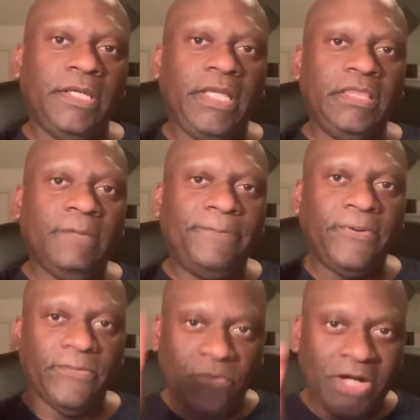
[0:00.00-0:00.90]
in the
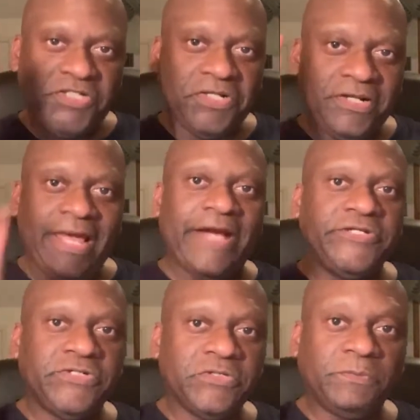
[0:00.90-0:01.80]
Washington Nationals